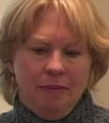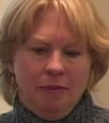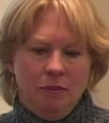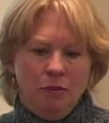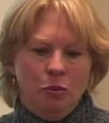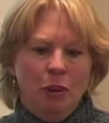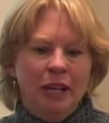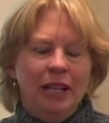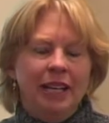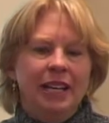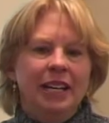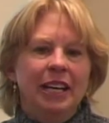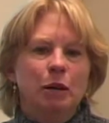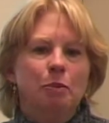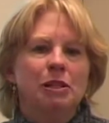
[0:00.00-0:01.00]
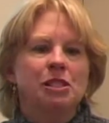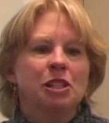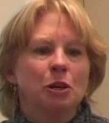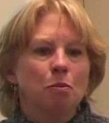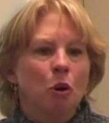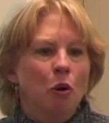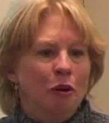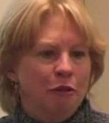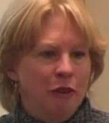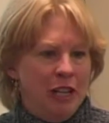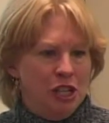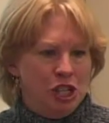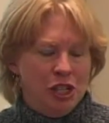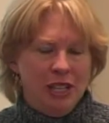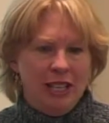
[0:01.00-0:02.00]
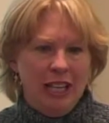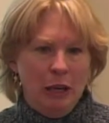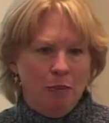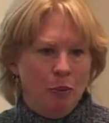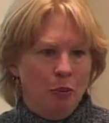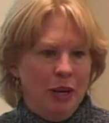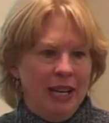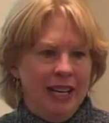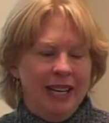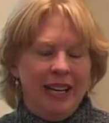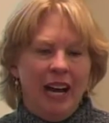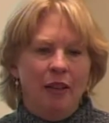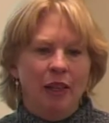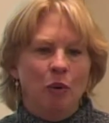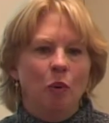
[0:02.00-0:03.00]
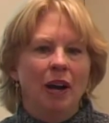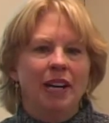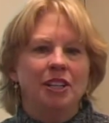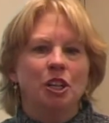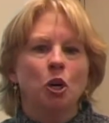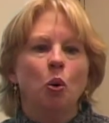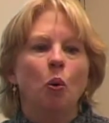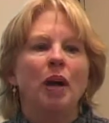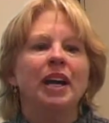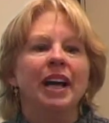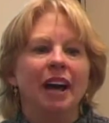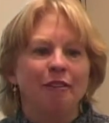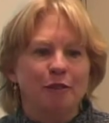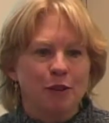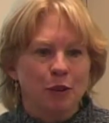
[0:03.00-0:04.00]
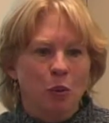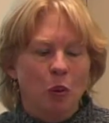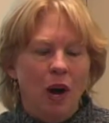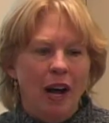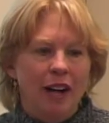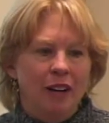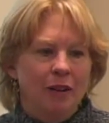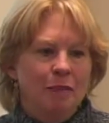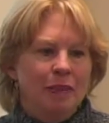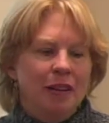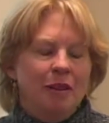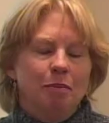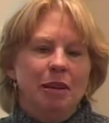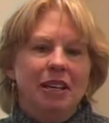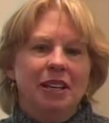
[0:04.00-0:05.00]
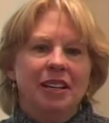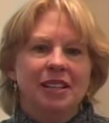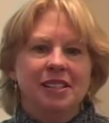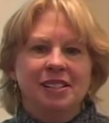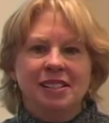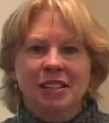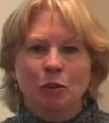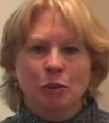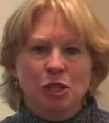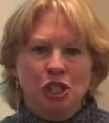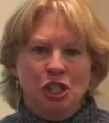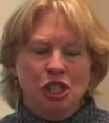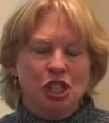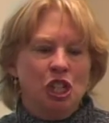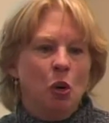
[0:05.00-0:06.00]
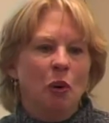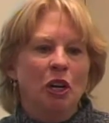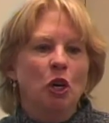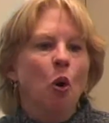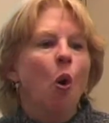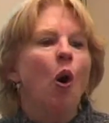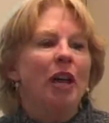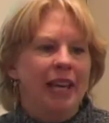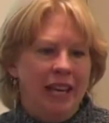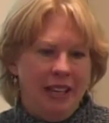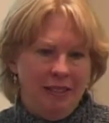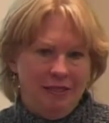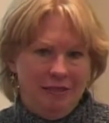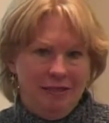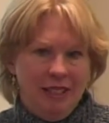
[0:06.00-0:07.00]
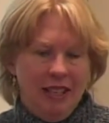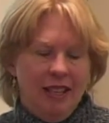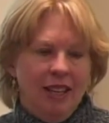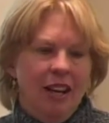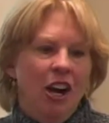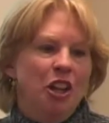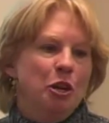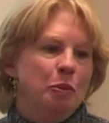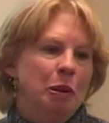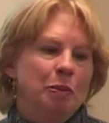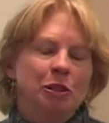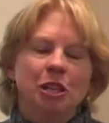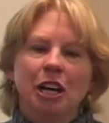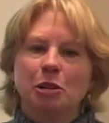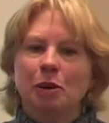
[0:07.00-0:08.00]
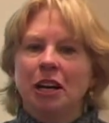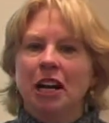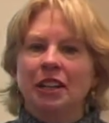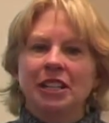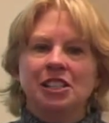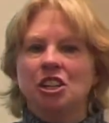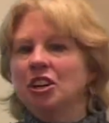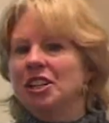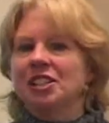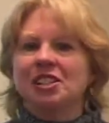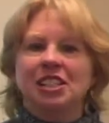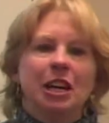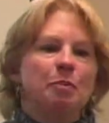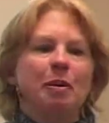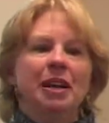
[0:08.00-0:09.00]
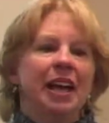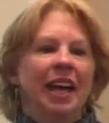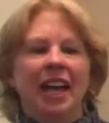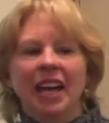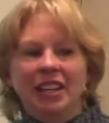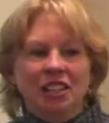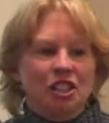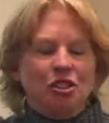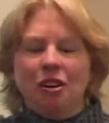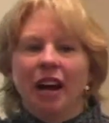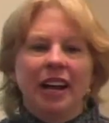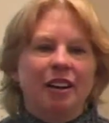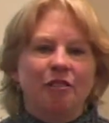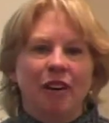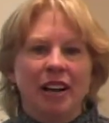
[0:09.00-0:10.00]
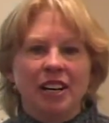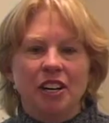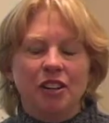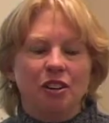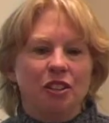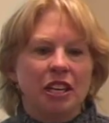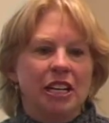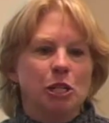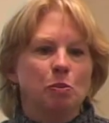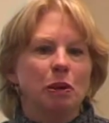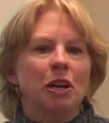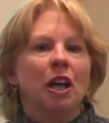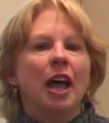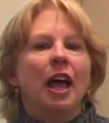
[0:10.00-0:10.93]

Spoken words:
really inhibits their motivation to keep reading, how they wanted to quit after a while because it was just so annoying. Other people talked about how they started skipping ahead to try and find other things, but